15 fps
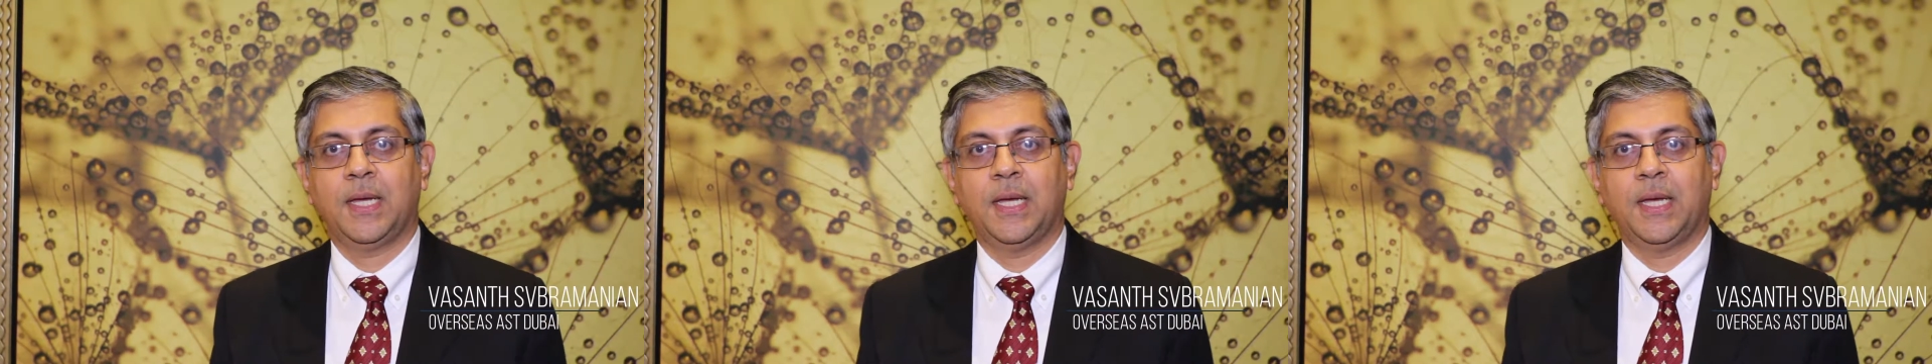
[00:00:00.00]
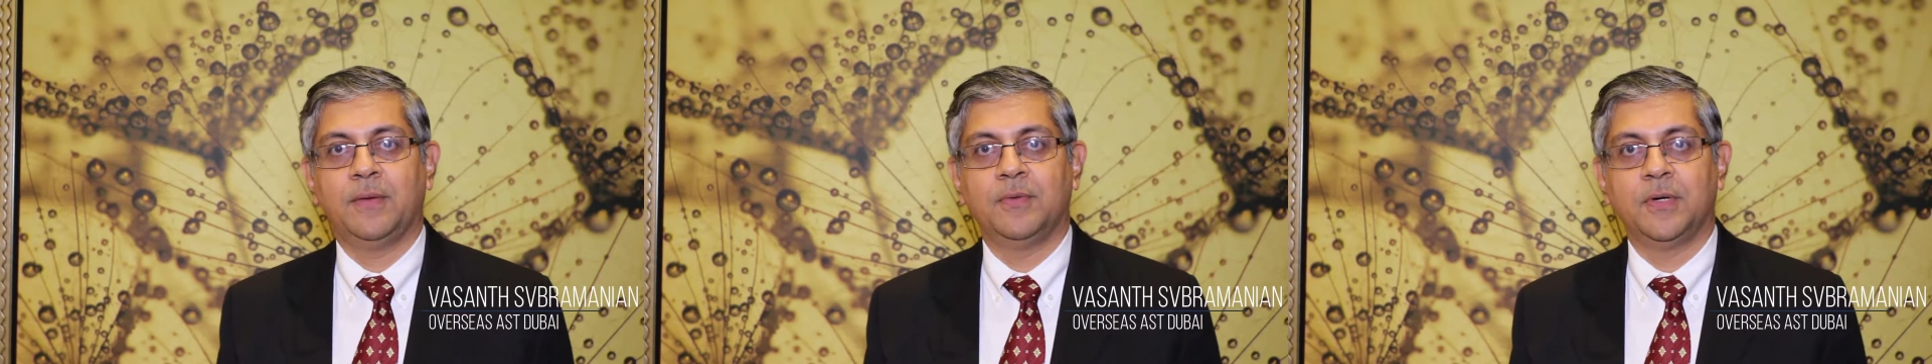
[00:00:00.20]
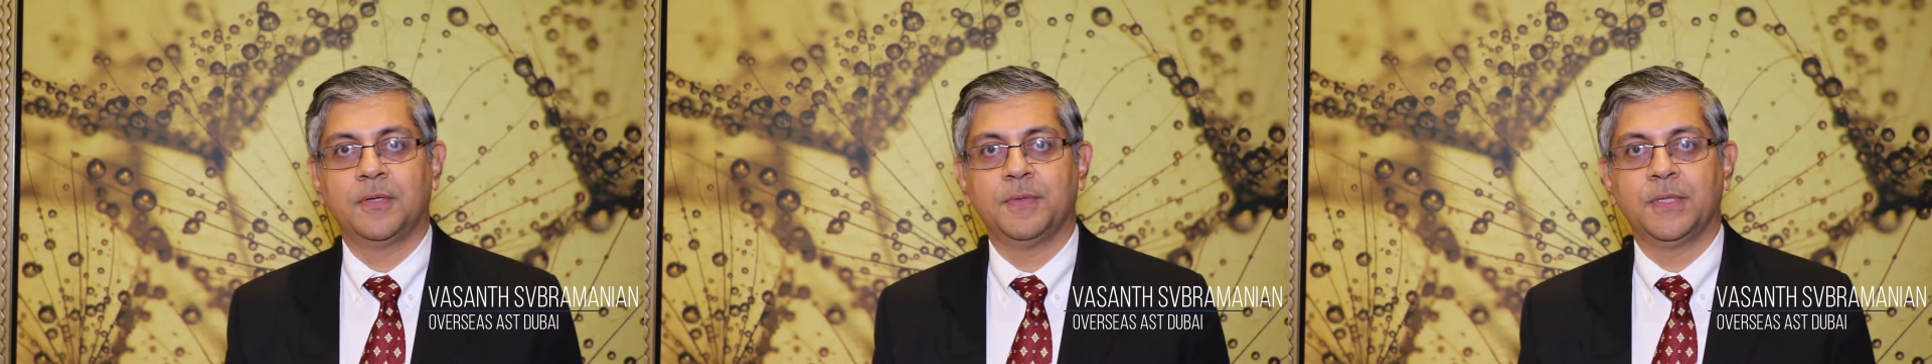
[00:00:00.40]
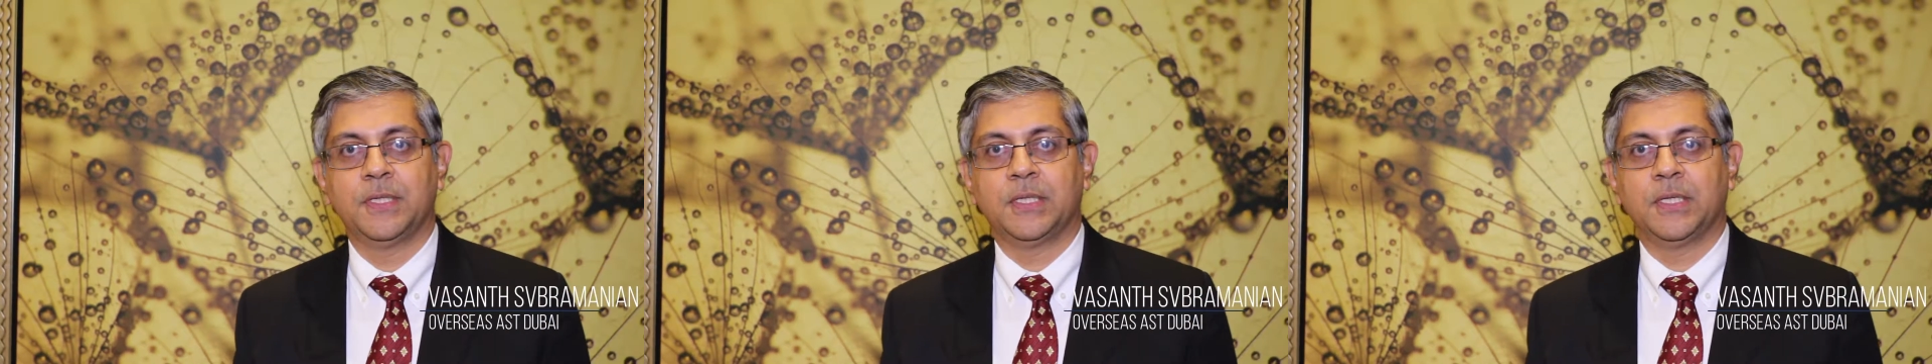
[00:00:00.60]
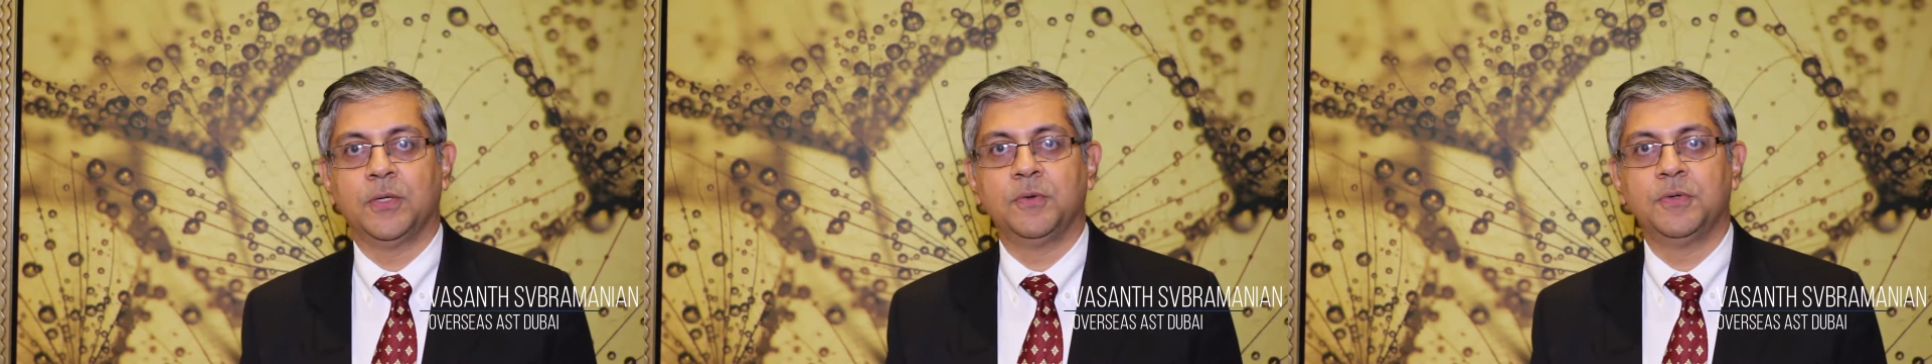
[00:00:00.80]
I work
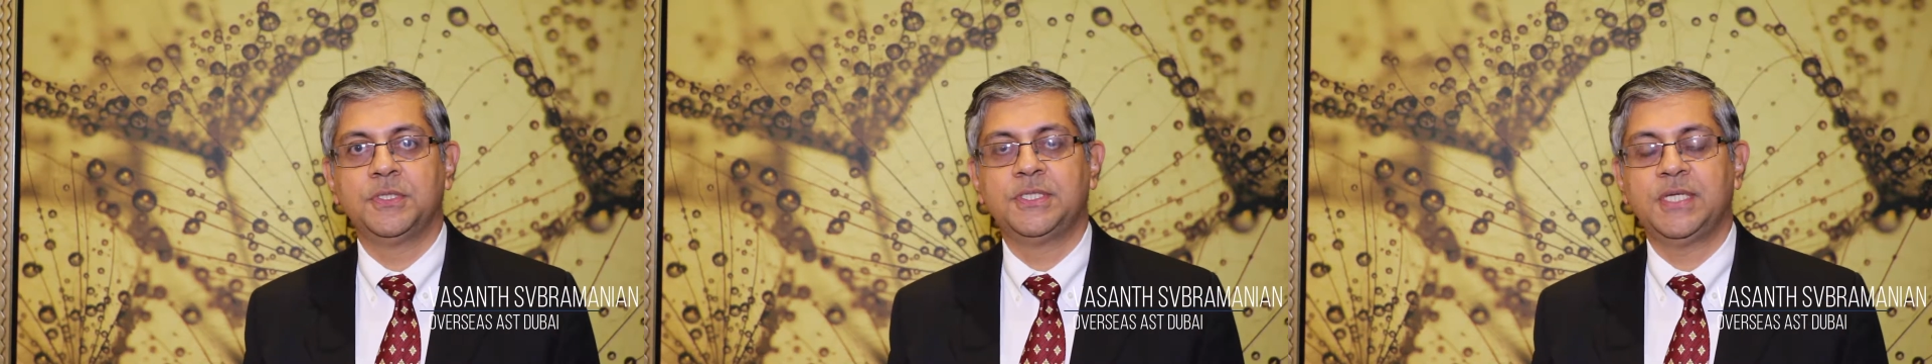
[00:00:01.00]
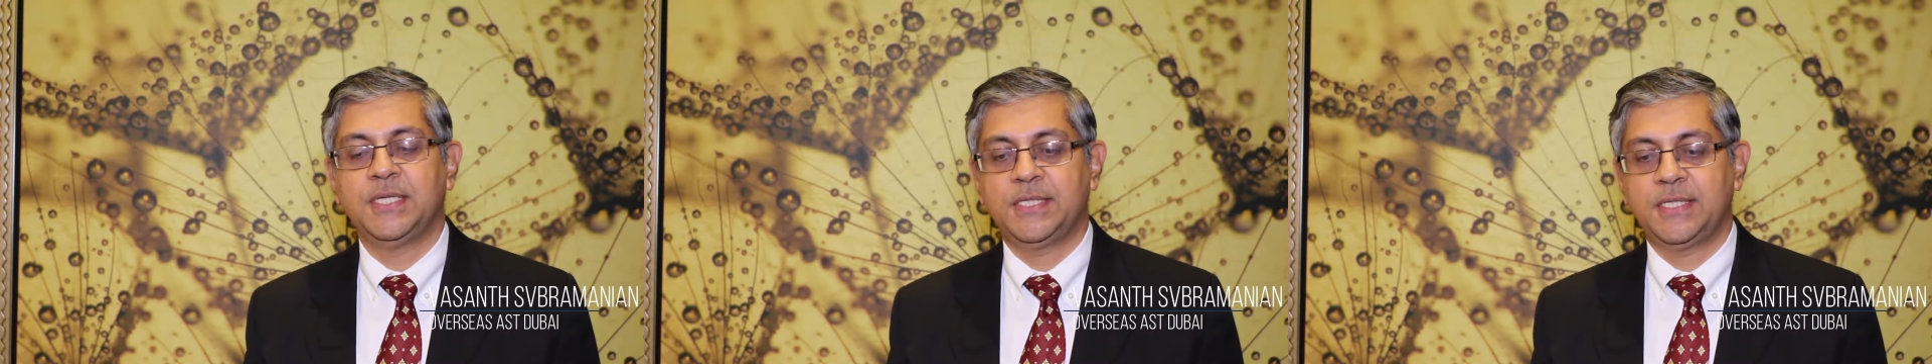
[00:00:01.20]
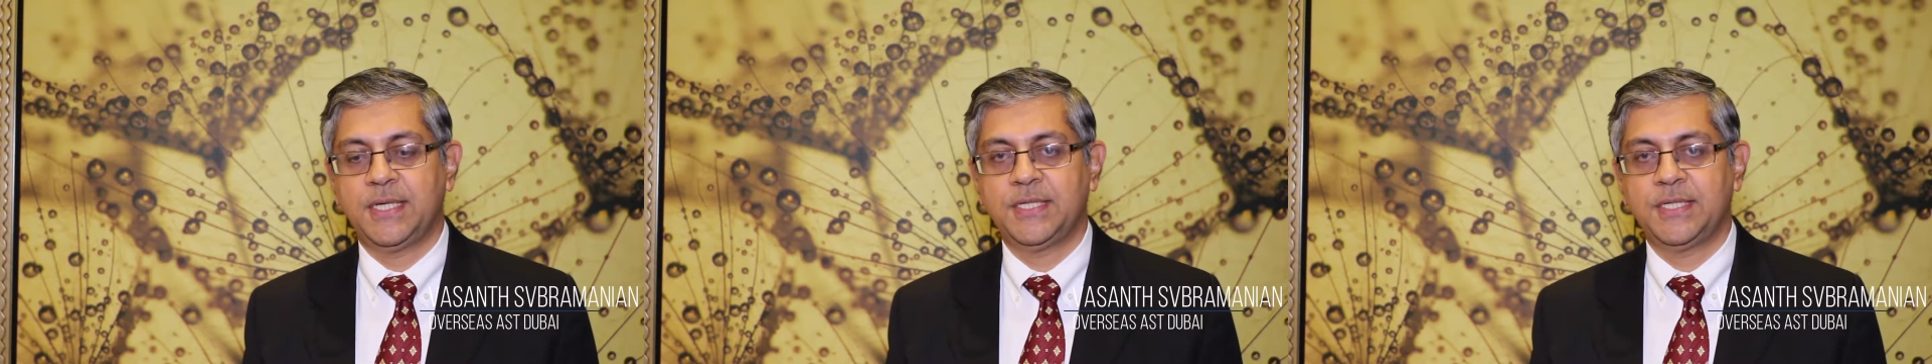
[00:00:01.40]
with the Overseas